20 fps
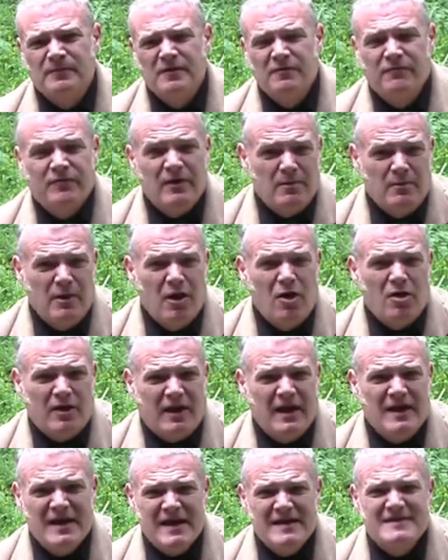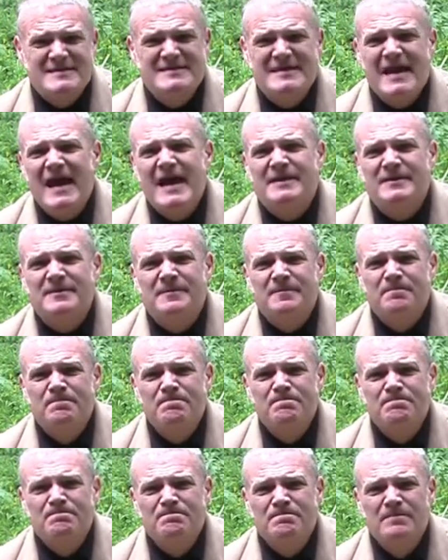Philip Larkin is dead
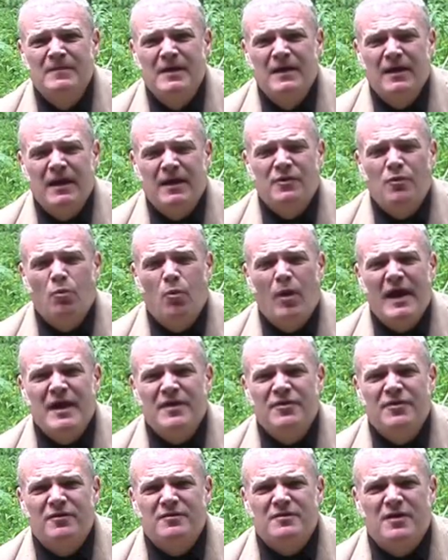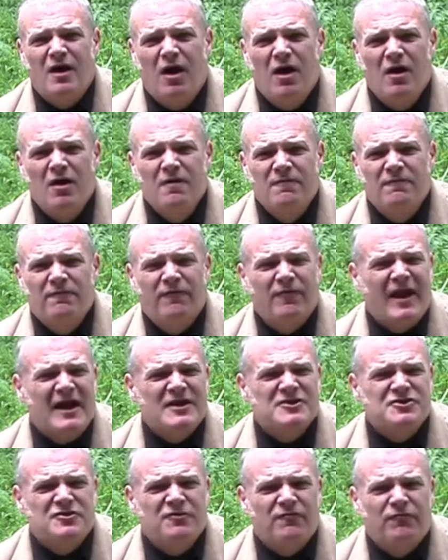in the way that
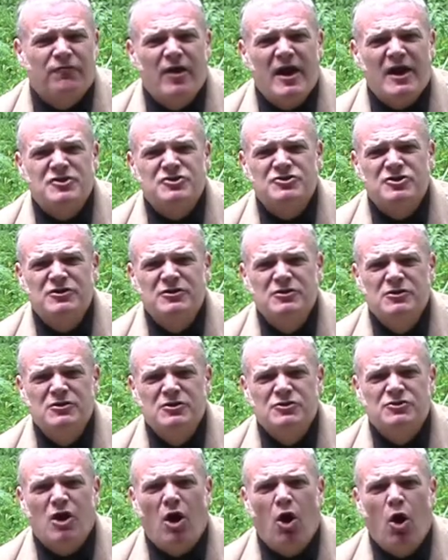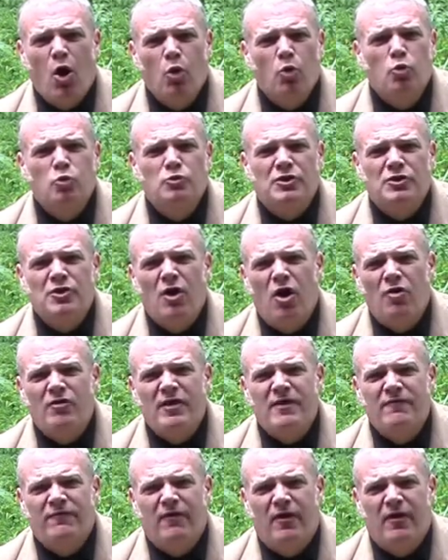flashed afresh to hold and
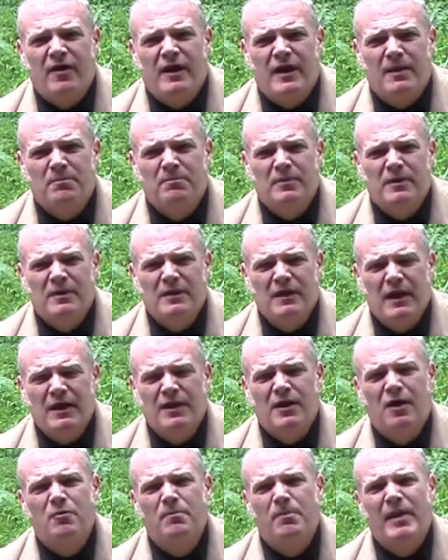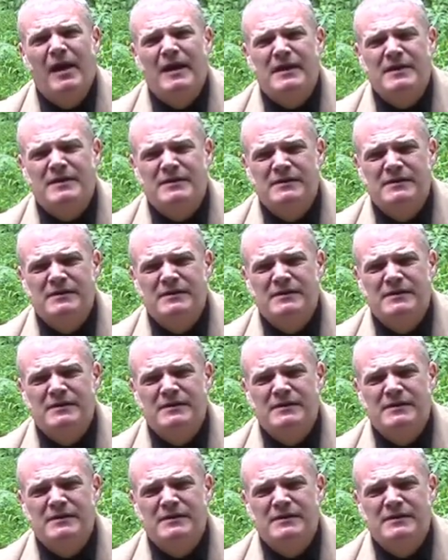horrify him in Obeid.